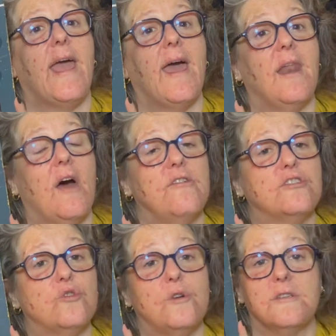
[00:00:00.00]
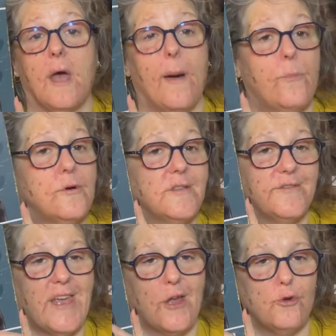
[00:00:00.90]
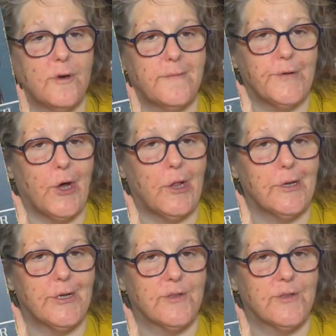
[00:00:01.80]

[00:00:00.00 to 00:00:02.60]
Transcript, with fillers: and other stores upwards of $10, $12.